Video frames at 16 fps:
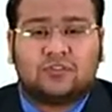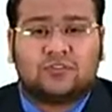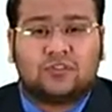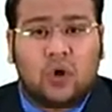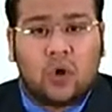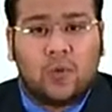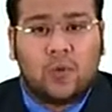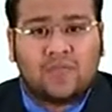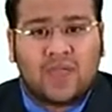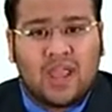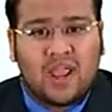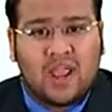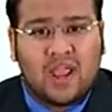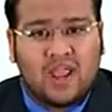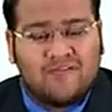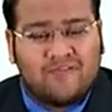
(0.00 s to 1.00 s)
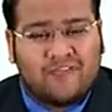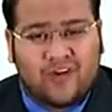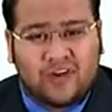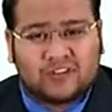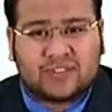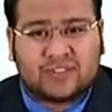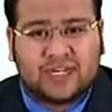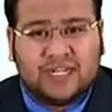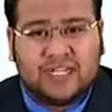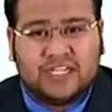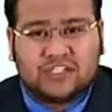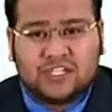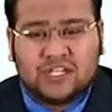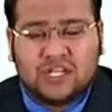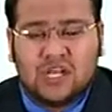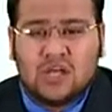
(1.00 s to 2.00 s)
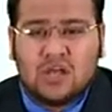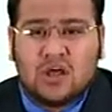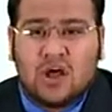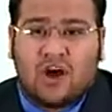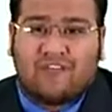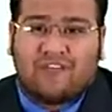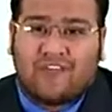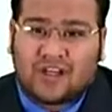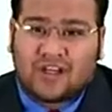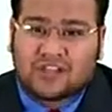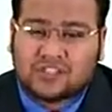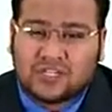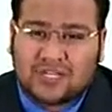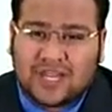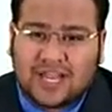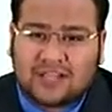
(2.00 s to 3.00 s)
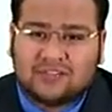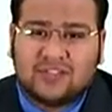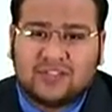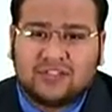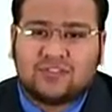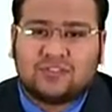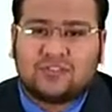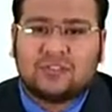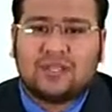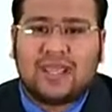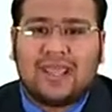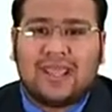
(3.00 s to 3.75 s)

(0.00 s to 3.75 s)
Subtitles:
So in first condition a function exists,